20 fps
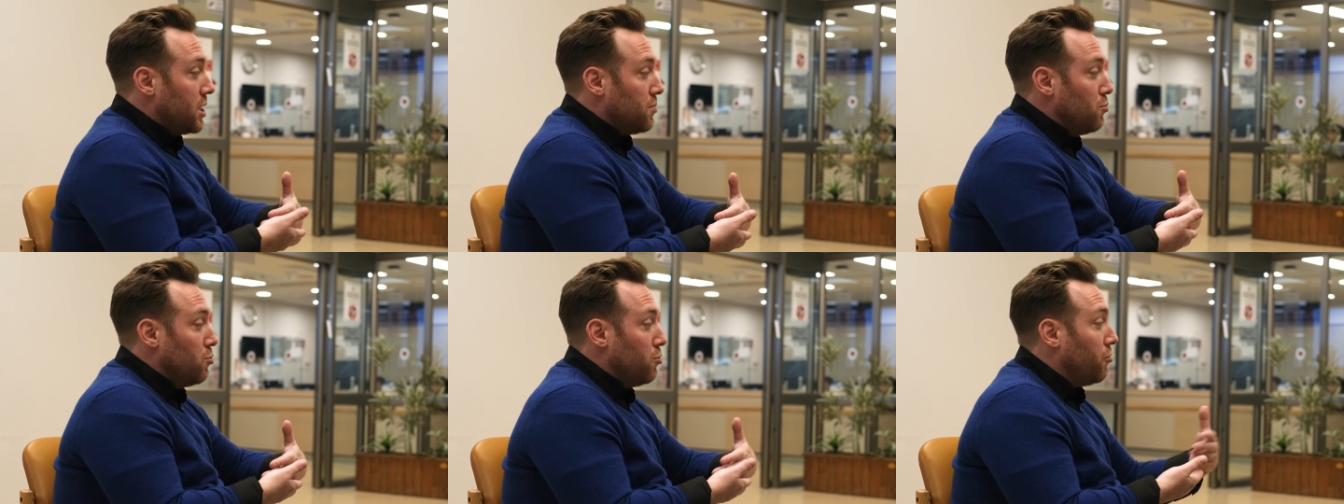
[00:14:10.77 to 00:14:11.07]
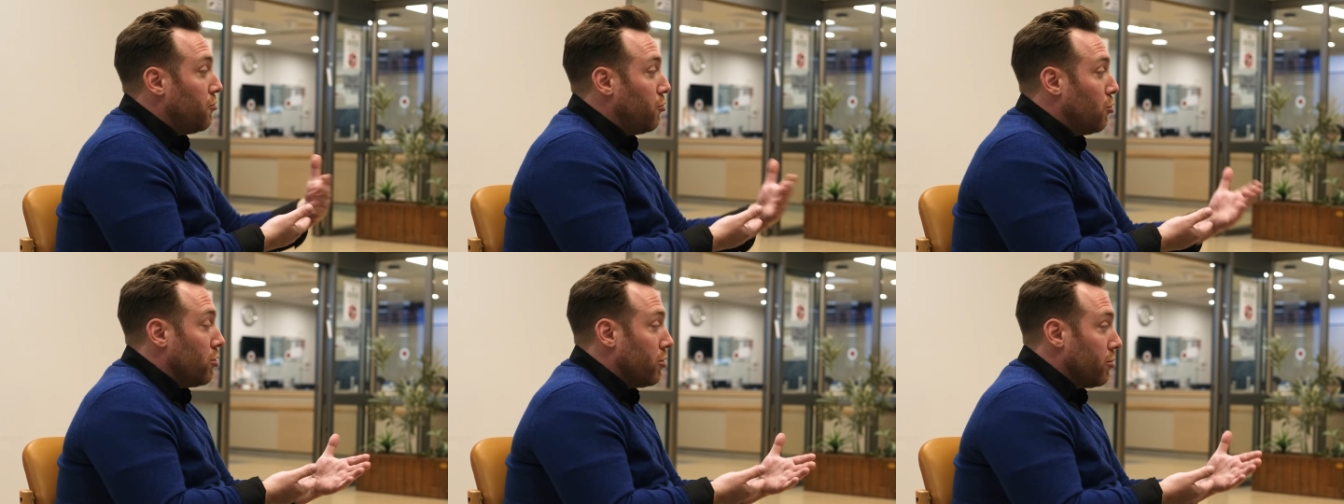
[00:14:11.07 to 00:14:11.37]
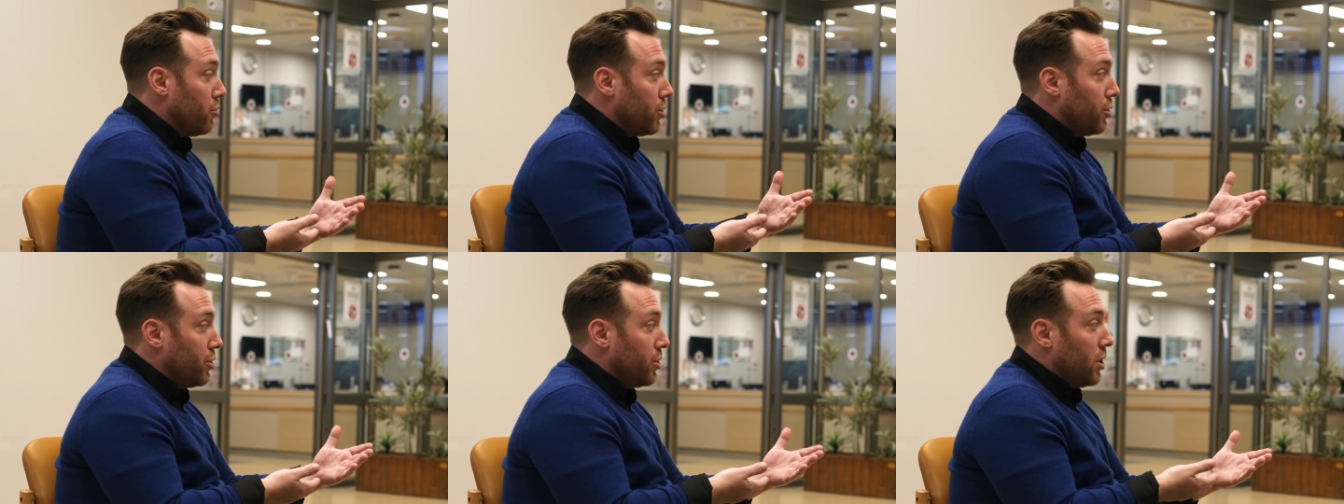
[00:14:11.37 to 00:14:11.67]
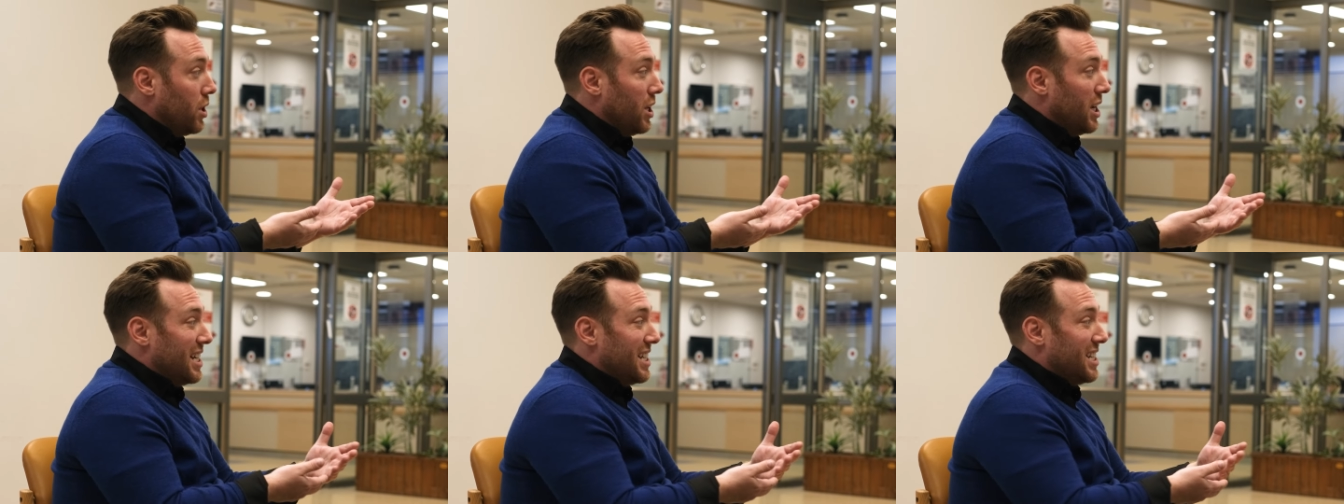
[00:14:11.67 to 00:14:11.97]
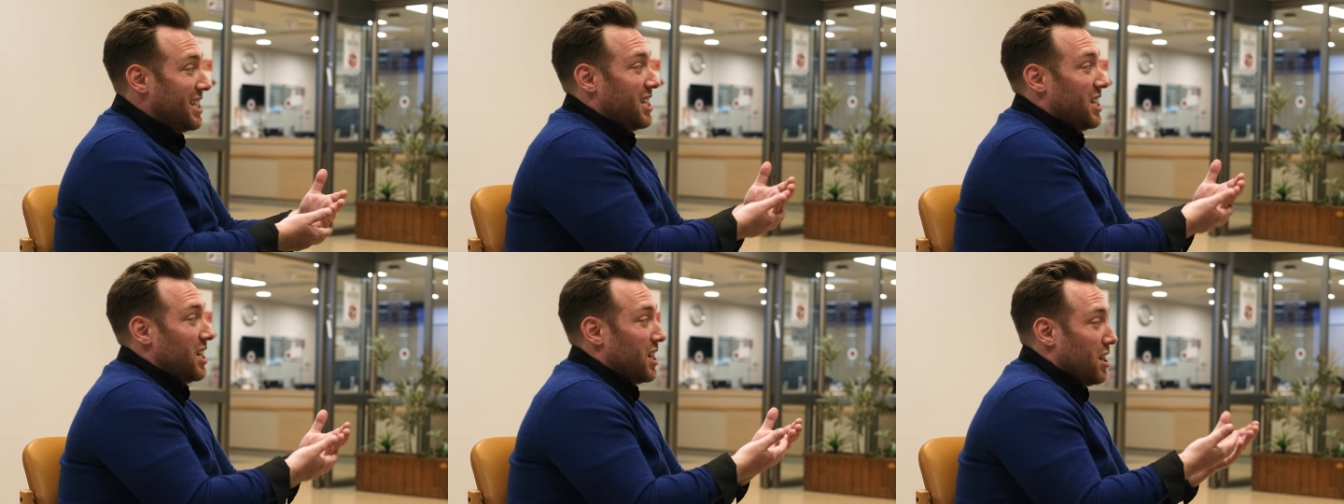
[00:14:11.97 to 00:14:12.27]
moved forward
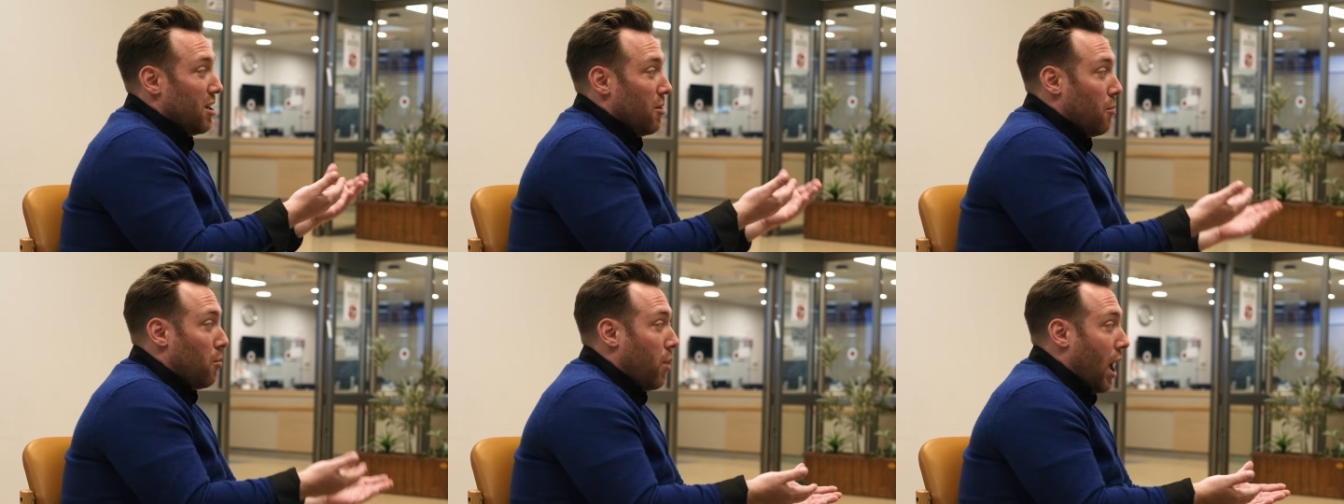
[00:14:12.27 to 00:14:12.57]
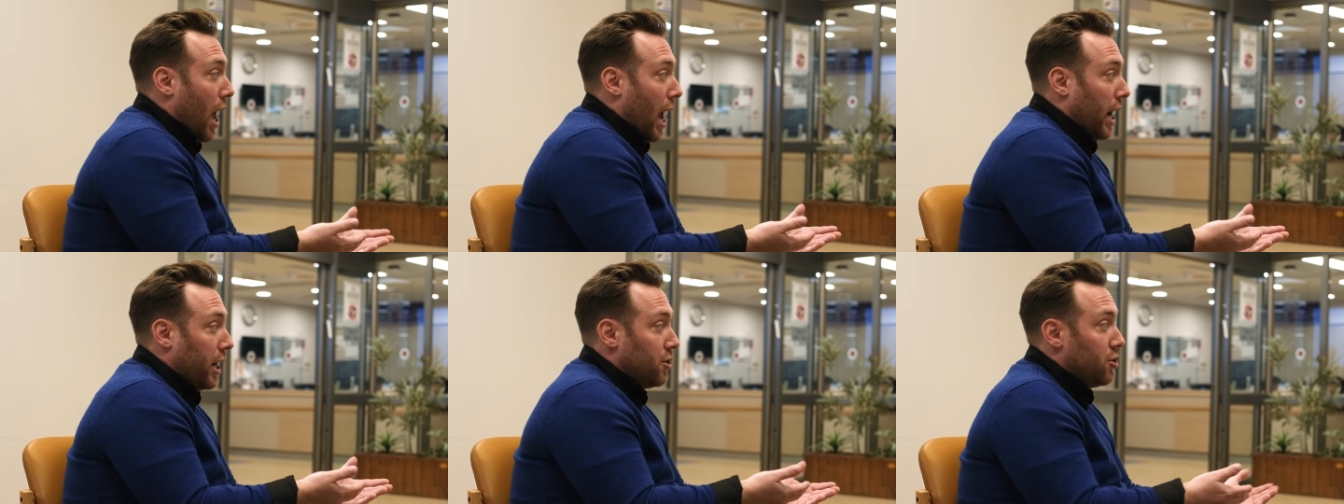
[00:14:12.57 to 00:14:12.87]
to get them back?